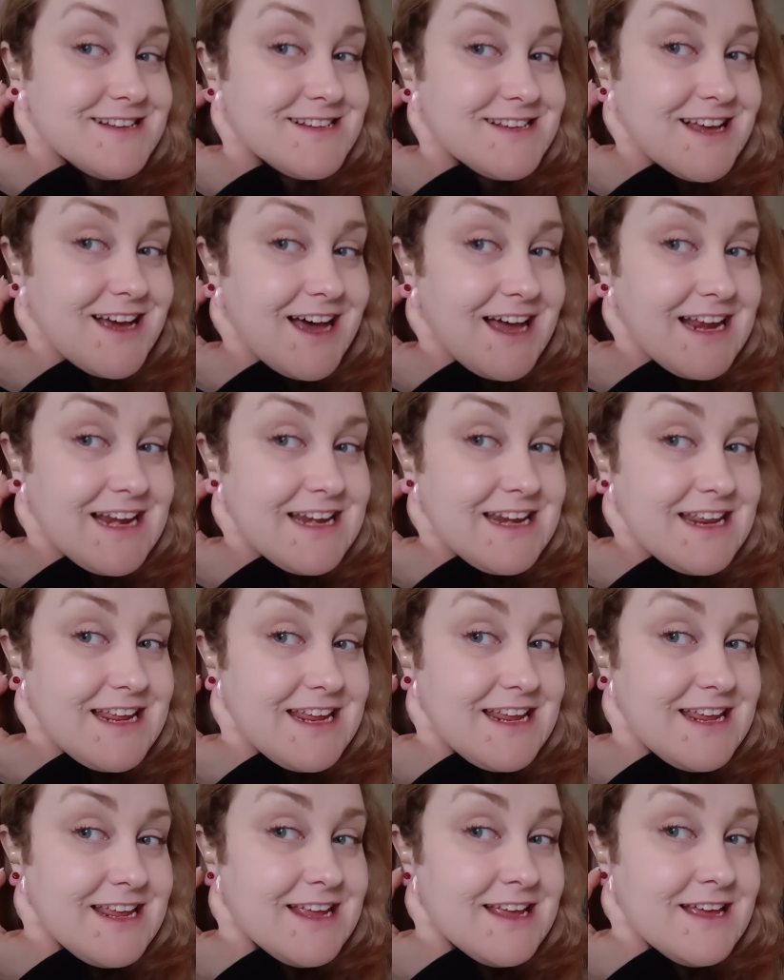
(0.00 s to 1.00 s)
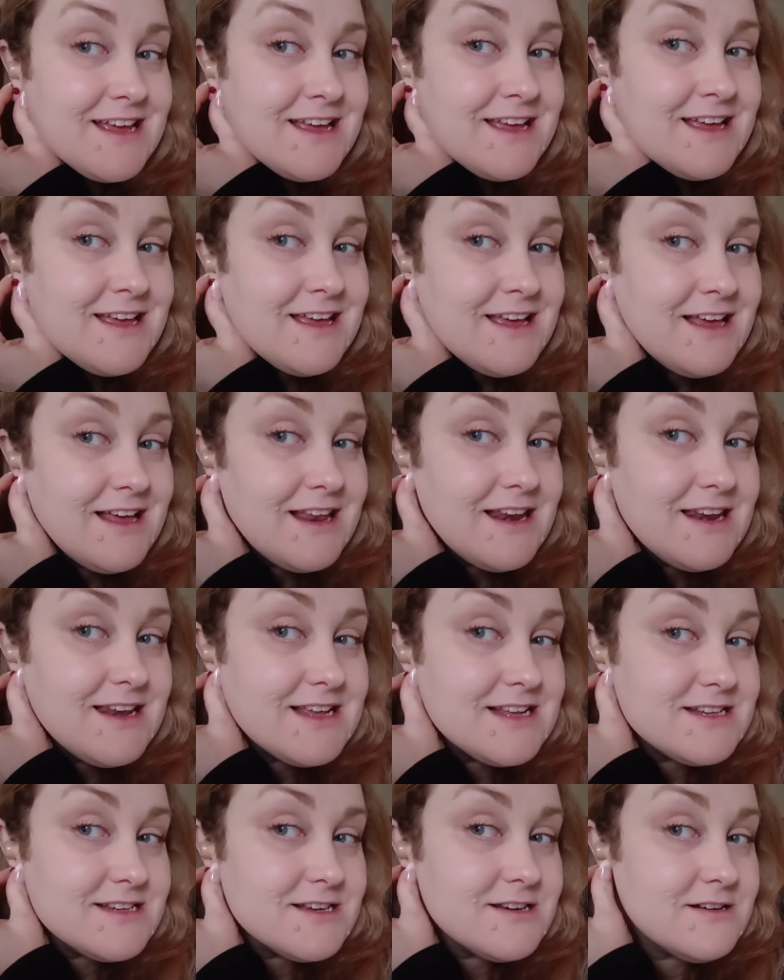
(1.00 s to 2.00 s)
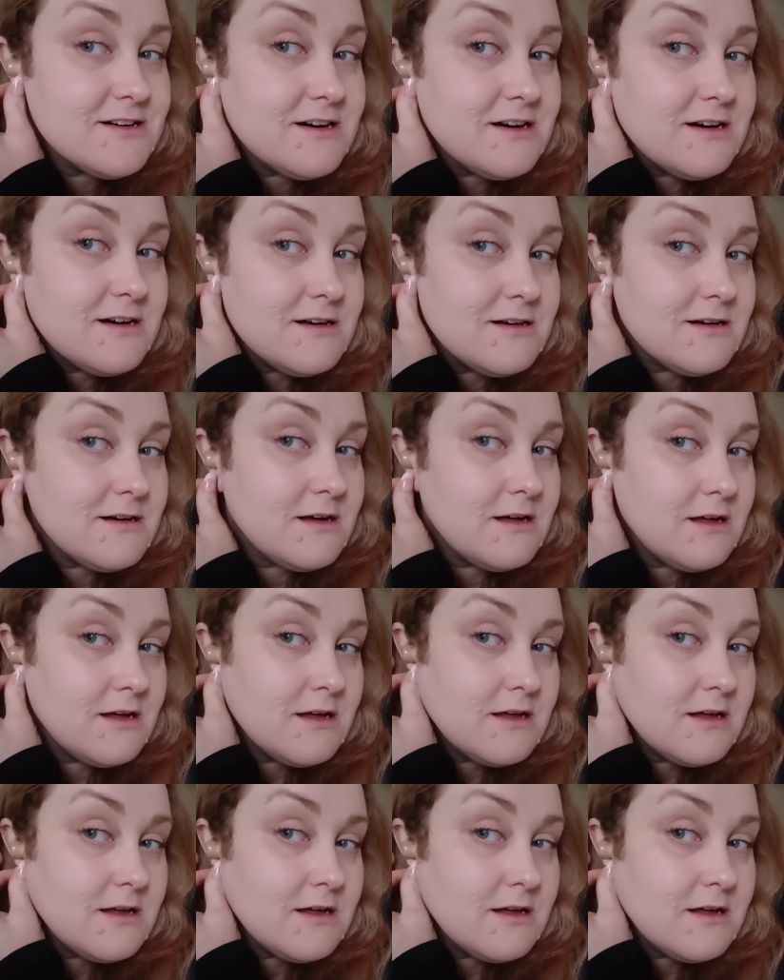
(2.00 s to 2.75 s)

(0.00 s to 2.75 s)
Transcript: tiny little,